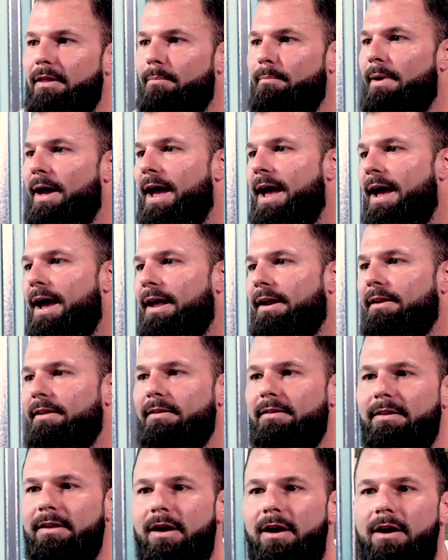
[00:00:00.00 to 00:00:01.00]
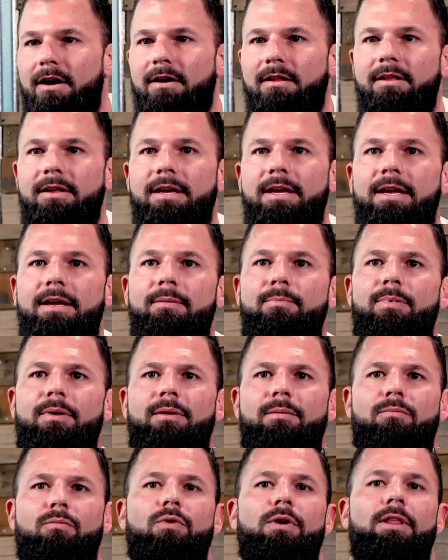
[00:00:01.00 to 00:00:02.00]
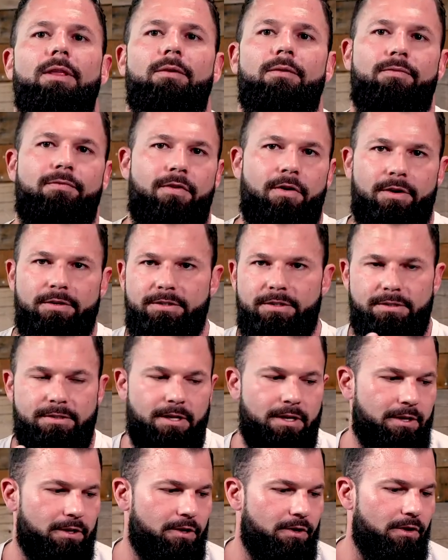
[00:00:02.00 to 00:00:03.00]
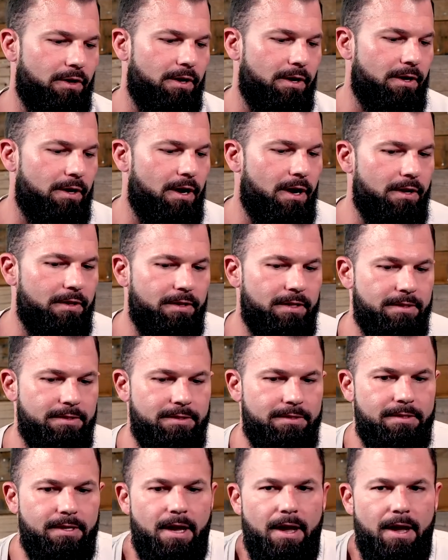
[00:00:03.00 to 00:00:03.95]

the bad, the ugly, but really focus just on the good on this